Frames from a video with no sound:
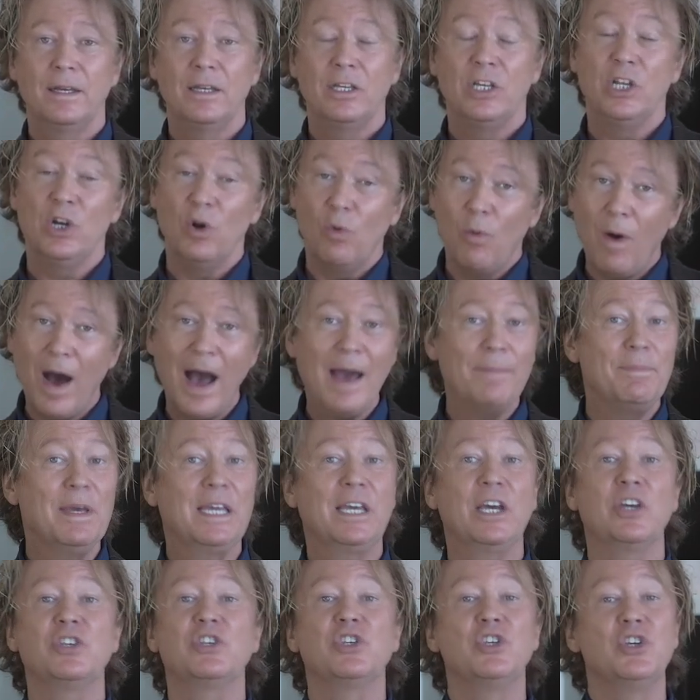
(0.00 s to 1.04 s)
You know why?
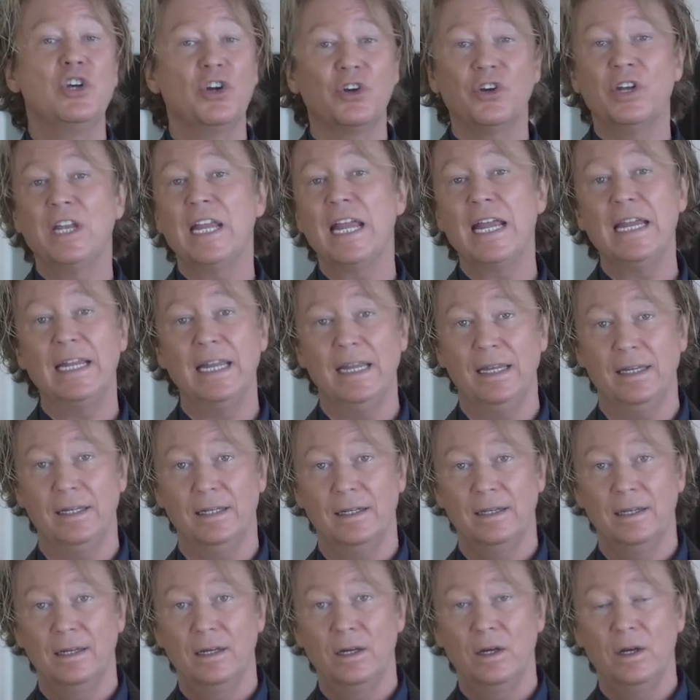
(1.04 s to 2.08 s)
Because you're needed.
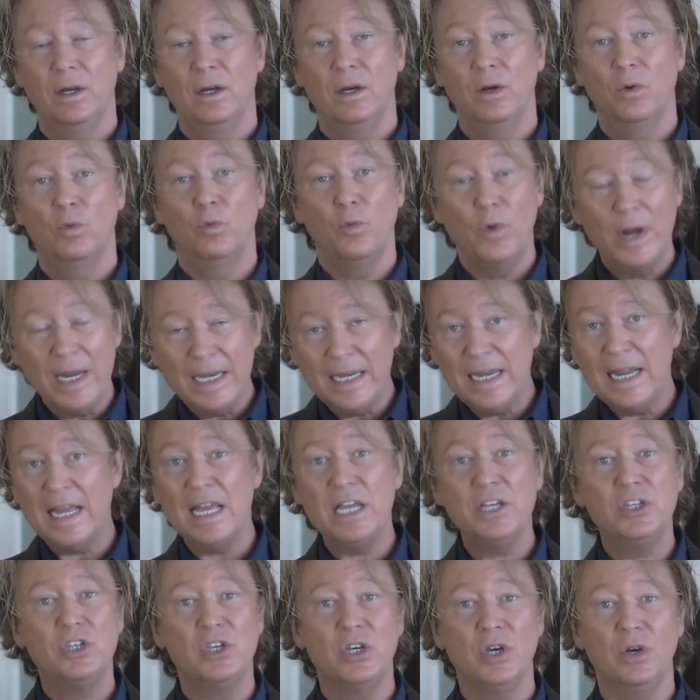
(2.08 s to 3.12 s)
We
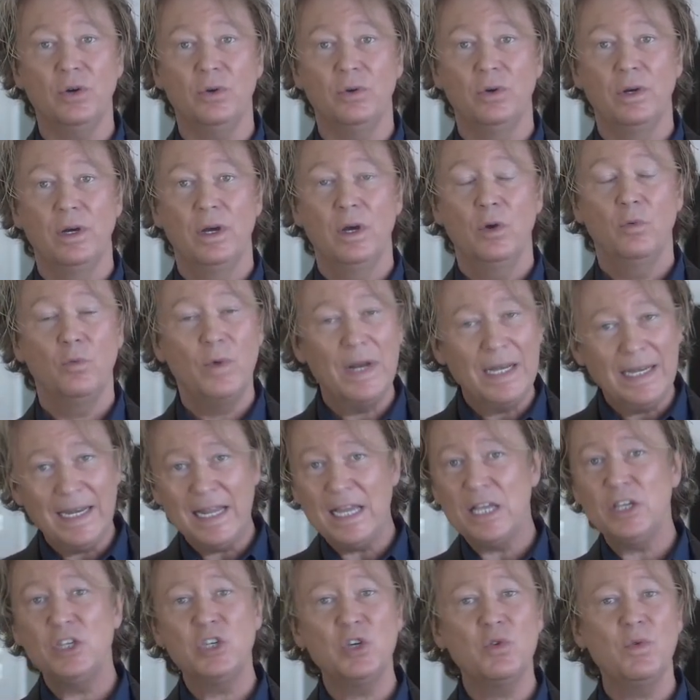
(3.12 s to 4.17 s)
need you. We
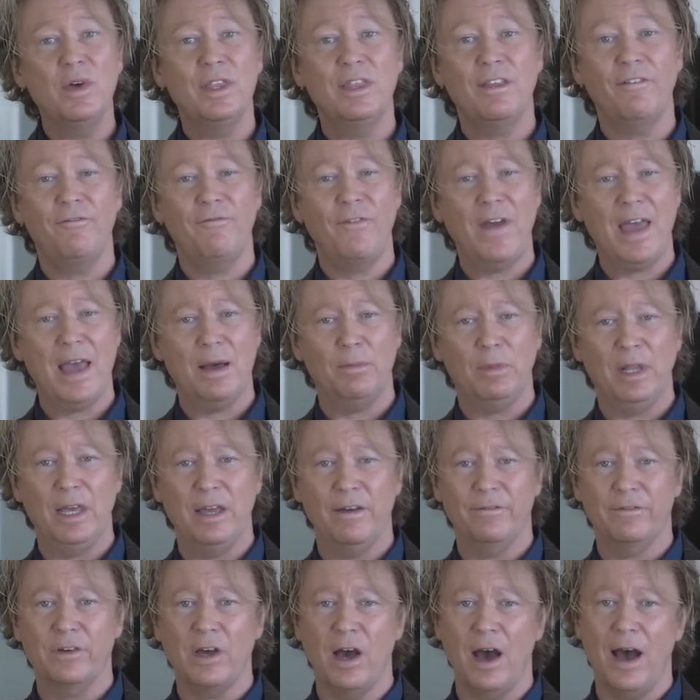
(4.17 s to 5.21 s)
need you in the family
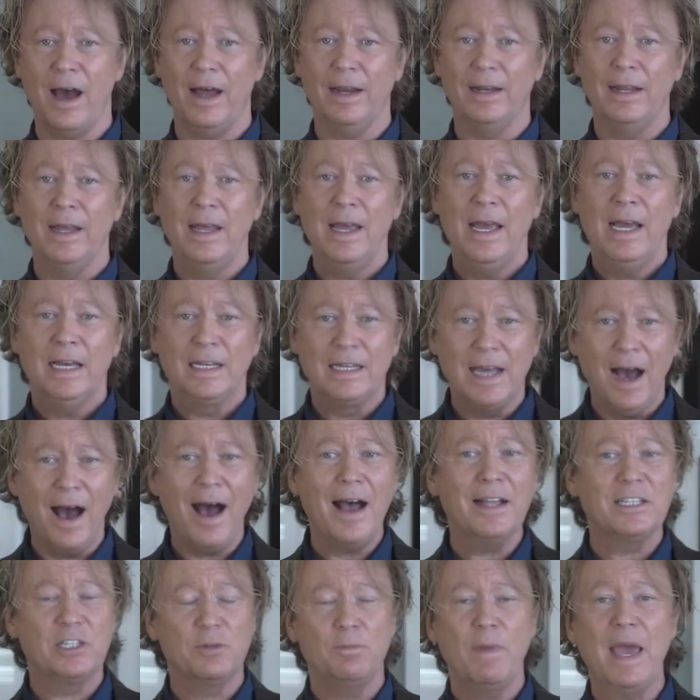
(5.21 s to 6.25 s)
of God.
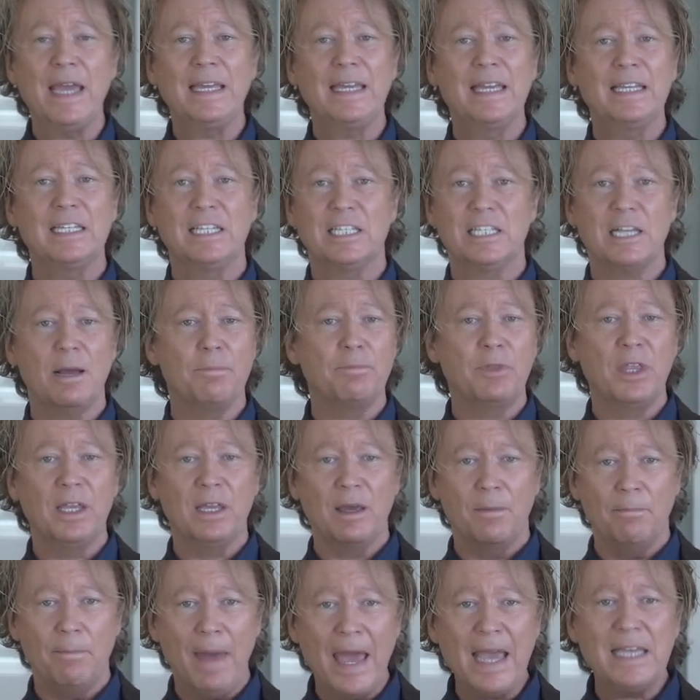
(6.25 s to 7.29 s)
God's making something
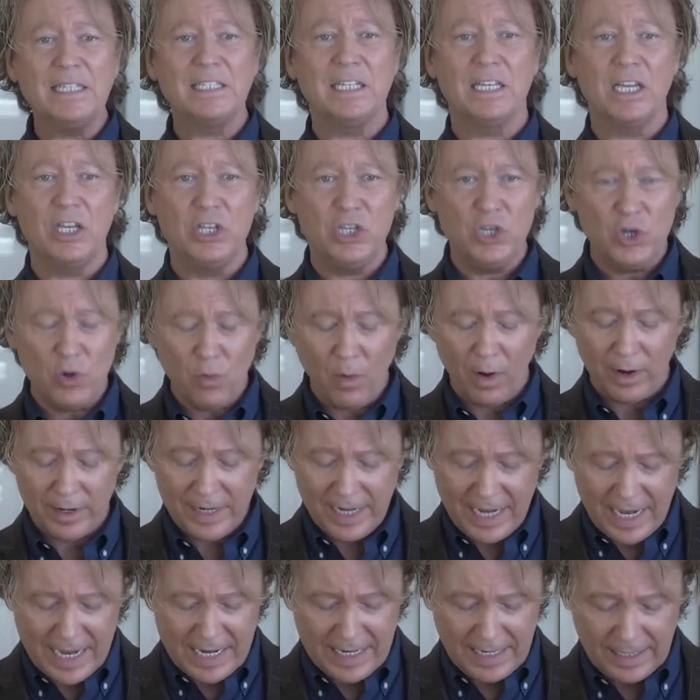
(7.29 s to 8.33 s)
amazing and you are
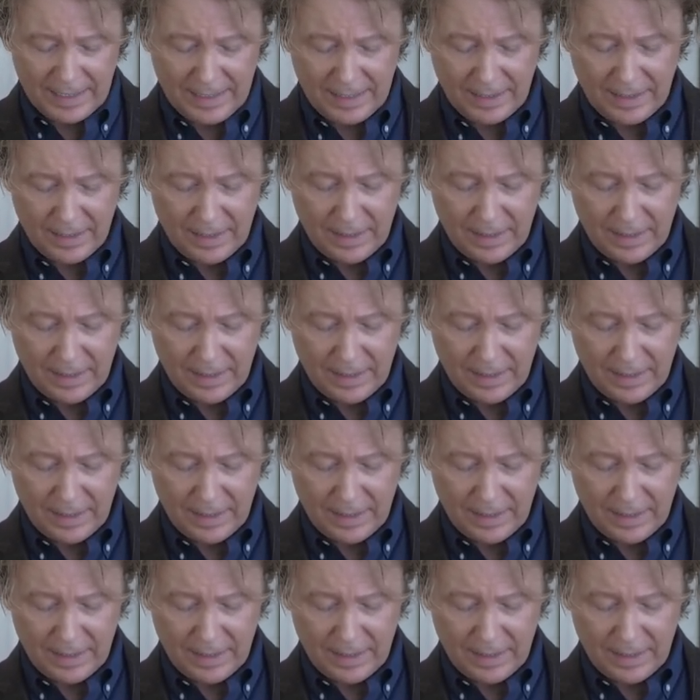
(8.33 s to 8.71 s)
needed.